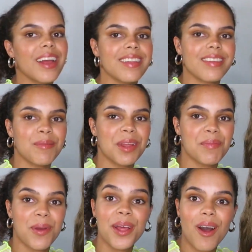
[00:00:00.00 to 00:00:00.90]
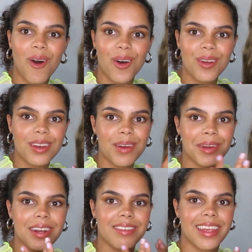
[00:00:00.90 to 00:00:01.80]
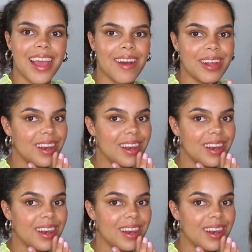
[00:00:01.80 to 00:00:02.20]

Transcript: Right, I'm gonna put it on and we're gonna see how it